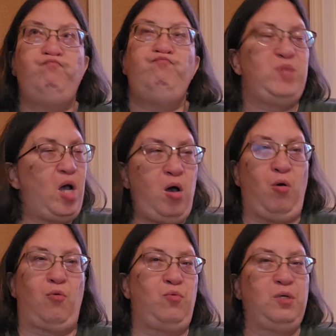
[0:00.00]

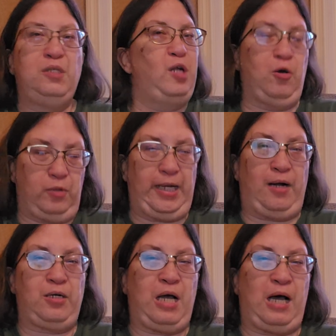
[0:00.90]
No, they
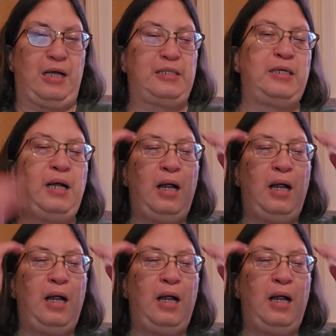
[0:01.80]
are not.